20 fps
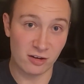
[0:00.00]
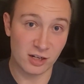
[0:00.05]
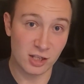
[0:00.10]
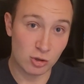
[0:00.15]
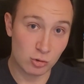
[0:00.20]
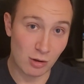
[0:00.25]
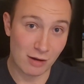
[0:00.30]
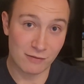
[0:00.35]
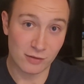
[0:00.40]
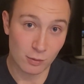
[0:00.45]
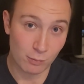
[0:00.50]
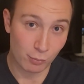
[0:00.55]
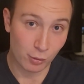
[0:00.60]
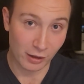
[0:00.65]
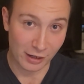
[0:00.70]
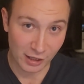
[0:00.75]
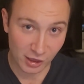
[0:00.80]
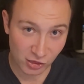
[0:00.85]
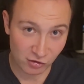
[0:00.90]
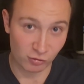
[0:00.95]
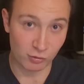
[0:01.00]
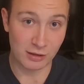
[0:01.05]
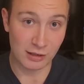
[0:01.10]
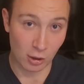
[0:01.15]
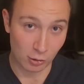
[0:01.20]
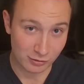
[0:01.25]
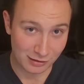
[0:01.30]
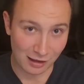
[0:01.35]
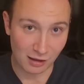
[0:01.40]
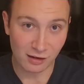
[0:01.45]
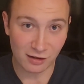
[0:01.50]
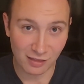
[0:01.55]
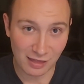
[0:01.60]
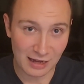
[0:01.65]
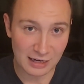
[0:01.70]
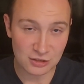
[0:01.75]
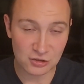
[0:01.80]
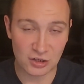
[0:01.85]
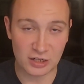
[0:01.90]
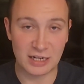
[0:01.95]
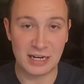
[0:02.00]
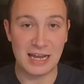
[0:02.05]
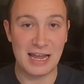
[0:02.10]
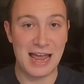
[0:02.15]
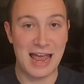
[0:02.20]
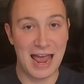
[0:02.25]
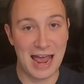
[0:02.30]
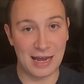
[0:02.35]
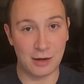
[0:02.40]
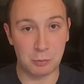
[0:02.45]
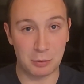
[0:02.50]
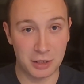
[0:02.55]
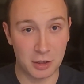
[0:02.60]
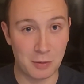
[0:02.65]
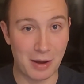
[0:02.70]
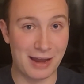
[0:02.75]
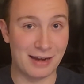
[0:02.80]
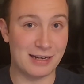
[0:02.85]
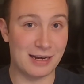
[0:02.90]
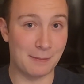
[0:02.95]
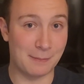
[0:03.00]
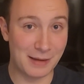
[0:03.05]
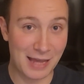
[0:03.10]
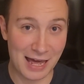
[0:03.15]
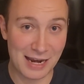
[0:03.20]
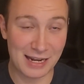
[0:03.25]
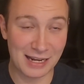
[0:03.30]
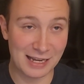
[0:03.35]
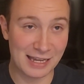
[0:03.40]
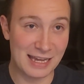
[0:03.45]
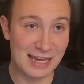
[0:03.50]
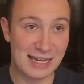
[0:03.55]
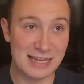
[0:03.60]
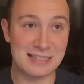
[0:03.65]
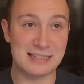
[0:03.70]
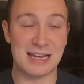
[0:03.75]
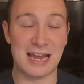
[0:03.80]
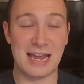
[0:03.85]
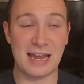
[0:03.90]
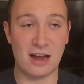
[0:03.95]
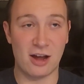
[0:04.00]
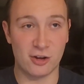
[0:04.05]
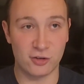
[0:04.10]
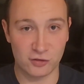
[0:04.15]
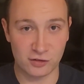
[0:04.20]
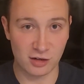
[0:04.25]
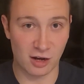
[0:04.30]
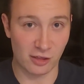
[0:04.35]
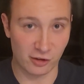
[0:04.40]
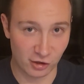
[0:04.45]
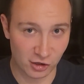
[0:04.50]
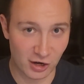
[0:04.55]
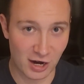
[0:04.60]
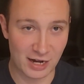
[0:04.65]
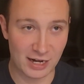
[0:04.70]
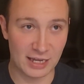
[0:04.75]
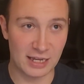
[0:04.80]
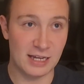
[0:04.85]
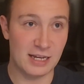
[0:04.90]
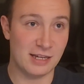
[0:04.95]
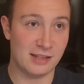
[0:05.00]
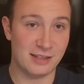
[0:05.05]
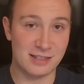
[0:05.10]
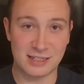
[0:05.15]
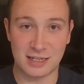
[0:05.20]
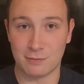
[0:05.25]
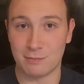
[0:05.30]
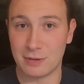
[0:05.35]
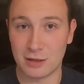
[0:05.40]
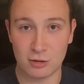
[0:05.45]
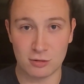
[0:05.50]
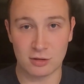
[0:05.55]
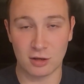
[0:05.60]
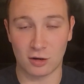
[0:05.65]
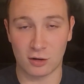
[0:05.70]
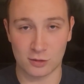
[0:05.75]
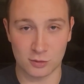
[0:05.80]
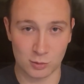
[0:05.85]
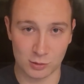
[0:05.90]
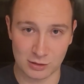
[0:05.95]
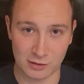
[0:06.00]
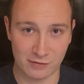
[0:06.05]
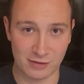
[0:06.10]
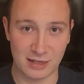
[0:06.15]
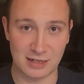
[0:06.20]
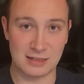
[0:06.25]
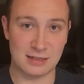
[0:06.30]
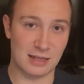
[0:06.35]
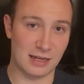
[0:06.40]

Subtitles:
You do have to book it through the hotel collection, and what you end up getting is a $100 credit. This can be used on all sorts of things